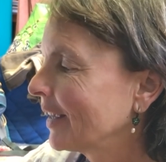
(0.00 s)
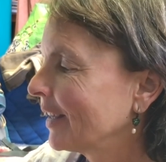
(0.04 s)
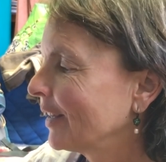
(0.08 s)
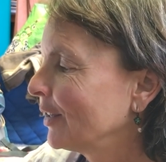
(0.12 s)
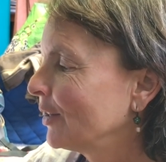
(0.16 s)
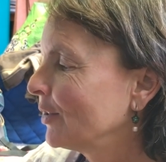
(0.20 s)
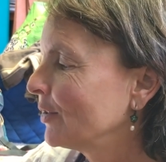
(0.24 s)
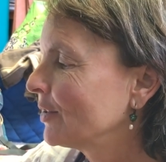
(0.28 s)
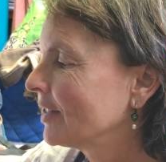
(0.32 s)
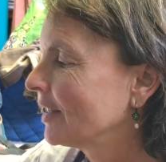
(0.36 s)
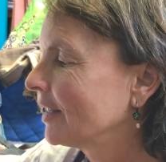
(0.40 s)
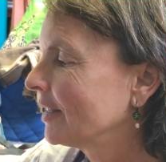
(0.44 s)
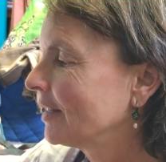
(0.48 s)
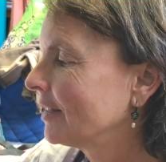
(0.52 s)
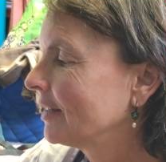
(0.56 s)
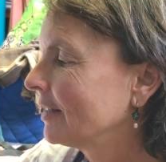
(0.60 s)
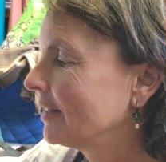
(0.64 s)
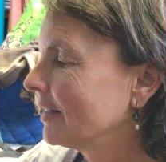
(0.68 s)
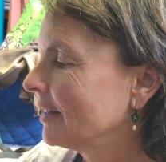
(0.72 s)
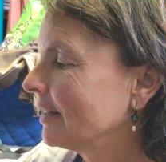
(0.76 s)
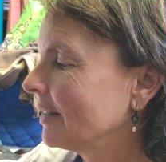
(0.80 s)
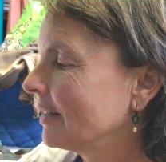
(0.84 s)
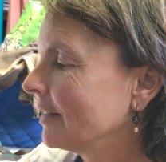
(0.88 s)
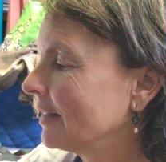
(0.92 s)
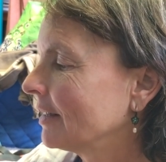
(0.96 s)
And you said,
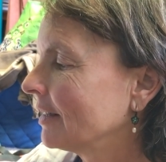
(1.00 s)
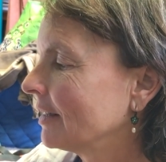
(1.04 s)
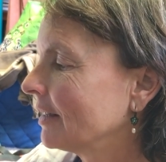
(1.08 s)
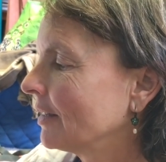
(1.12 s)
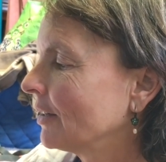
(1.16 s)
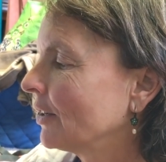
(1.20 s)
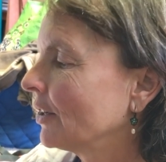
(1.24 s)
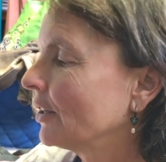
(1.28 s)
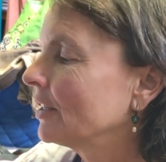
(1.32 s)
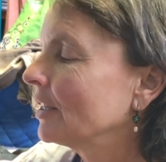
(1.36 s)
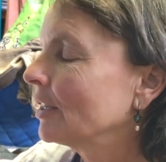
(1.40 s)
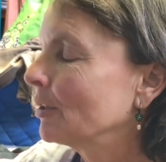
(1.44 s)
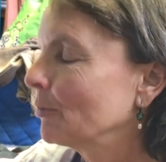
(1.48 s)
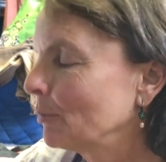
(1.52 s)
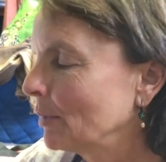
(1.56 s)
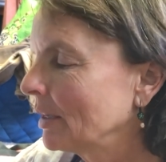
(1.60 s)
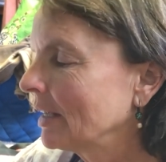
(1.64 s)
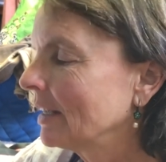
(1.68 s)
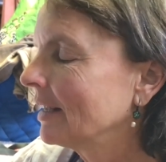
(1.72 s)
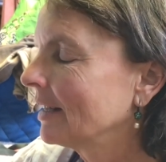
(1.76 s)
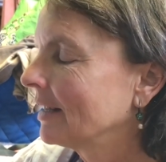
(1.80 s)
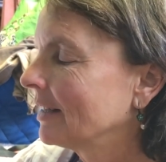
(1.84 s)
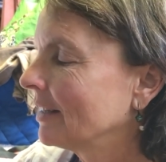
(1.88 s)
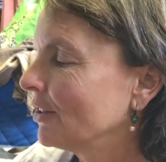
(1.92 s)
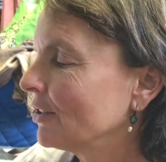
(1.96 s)
hurting
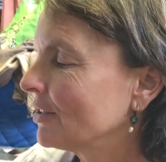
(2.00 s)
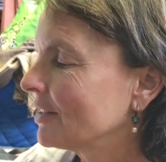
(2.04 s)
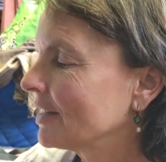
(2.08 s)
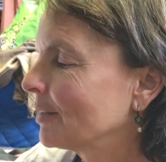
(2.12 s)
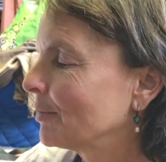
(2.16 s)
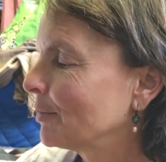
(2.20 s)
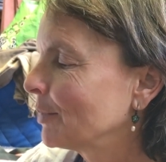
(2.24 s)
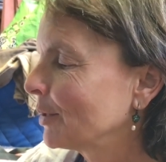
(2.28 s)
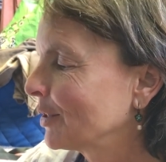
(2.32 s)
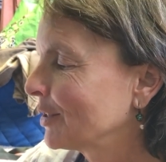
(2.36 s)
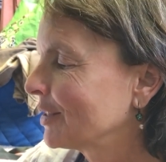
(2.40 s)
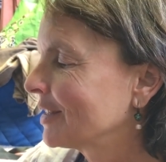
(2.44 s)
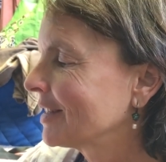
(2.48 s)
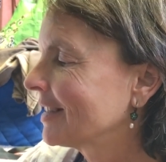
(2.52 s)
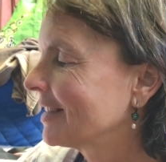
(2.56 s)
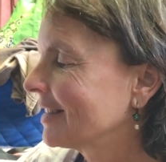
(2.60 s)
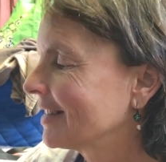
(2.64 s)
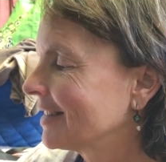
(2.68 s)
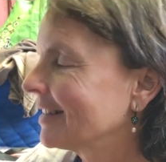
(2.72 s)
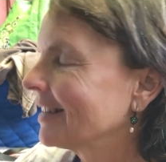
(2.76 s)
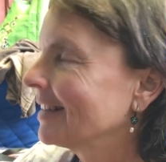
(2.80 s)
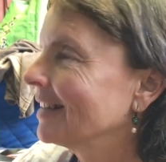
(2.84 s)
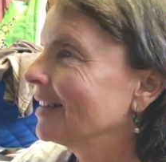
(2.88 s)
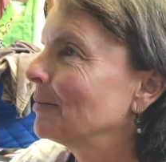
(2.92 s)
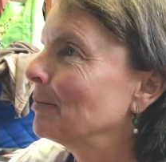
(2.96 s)
me, and you said, because
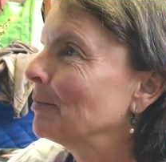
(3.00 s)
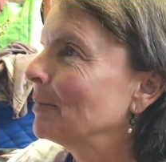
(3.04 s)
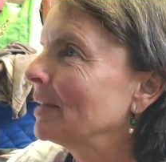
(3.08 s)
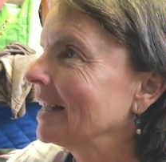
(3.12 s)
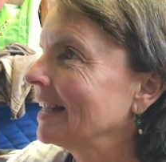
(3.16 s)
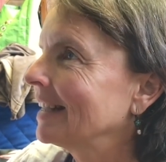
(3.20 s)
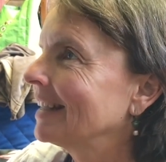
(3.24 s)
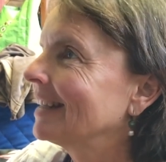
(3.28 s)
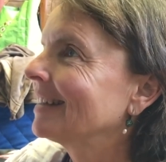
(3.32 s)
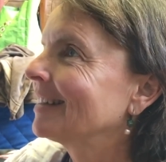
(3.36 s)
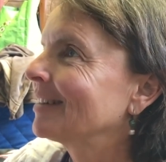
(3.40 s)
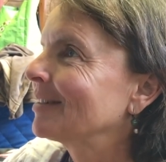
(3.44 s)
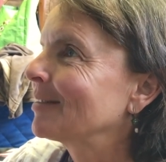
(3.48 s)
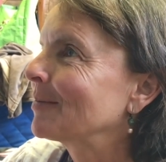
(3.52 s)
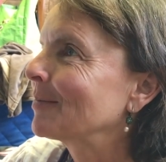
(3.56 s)
there's still a me.